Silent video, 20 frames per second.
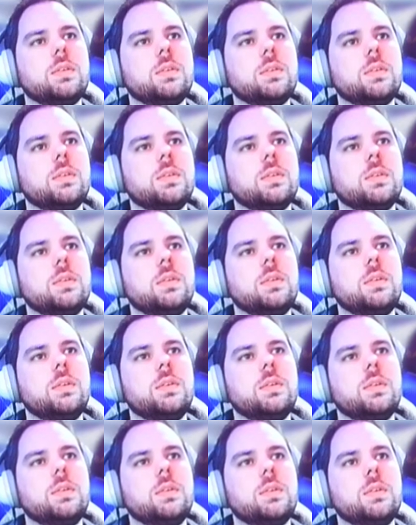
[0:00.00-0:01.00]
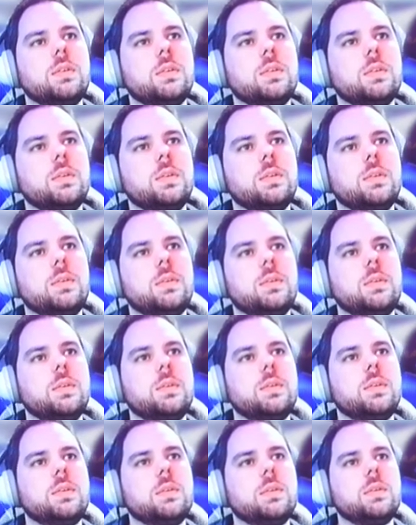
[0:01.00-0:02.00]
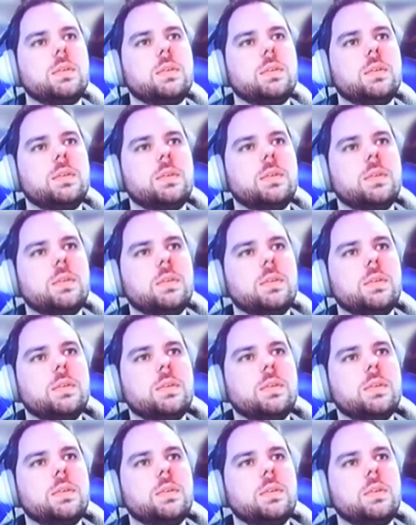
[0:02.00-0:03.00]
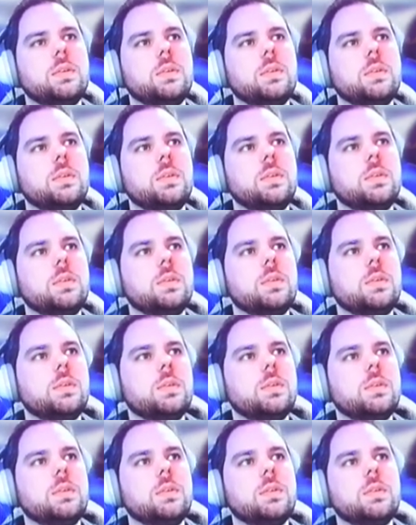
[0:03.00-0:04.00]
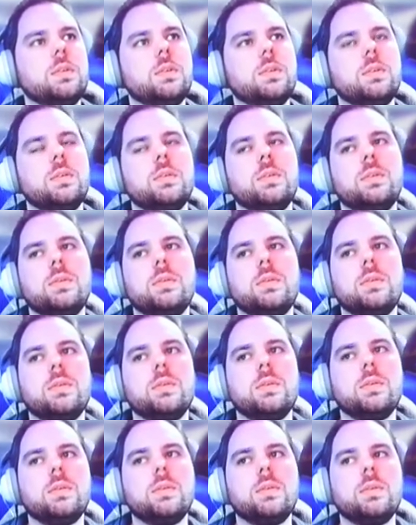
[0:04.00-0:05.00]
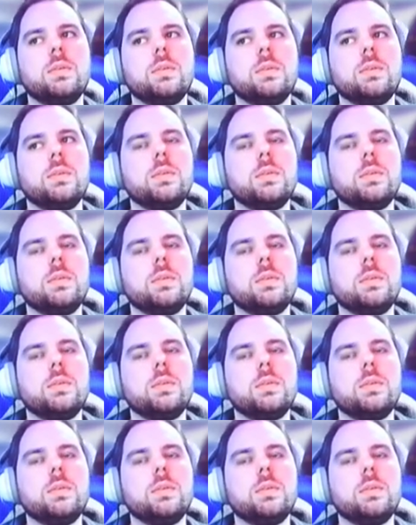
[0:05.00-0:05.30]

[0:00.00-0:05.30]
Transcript: (silent)